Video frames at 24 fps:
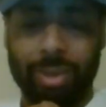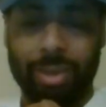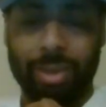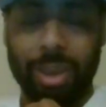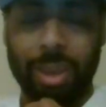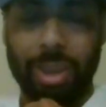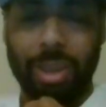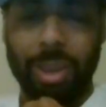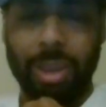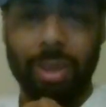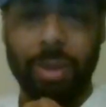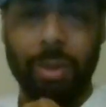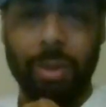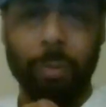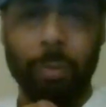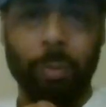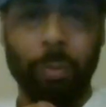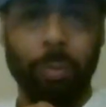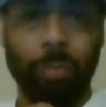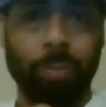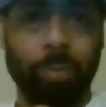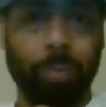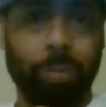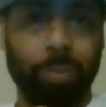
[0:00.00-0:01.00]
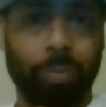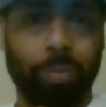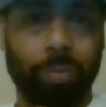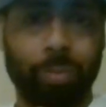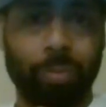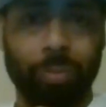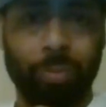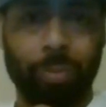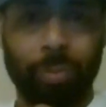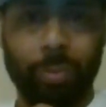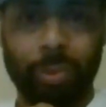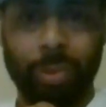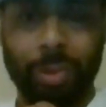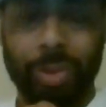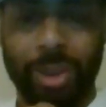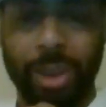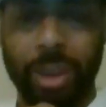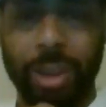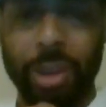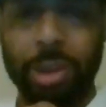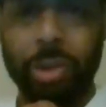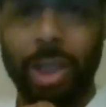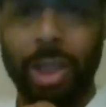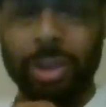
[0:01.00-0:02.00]
Ziggy
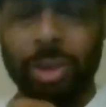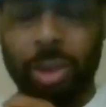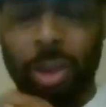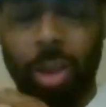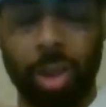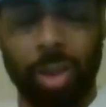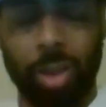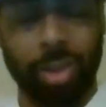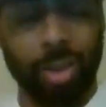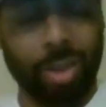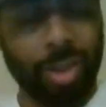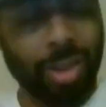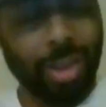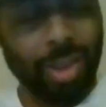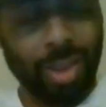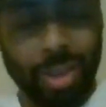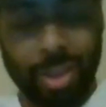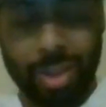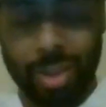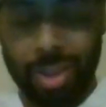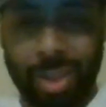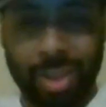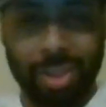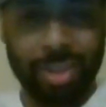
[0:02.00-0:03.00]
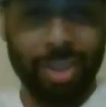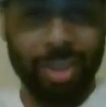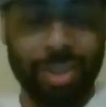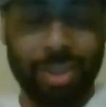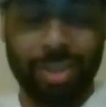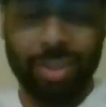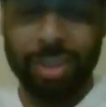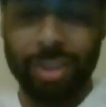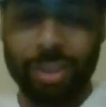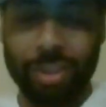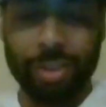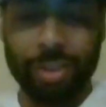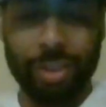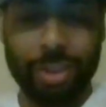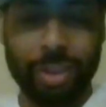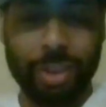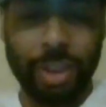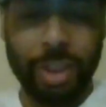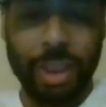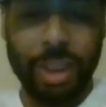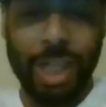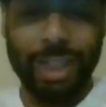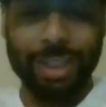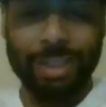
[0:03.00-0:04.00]
tries. This is
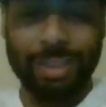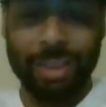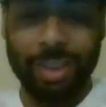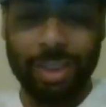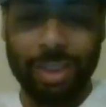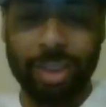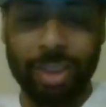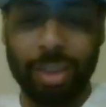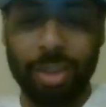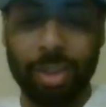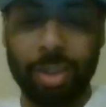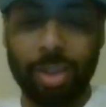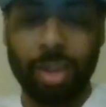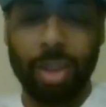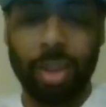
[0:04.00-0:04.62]
your guy Ziggy.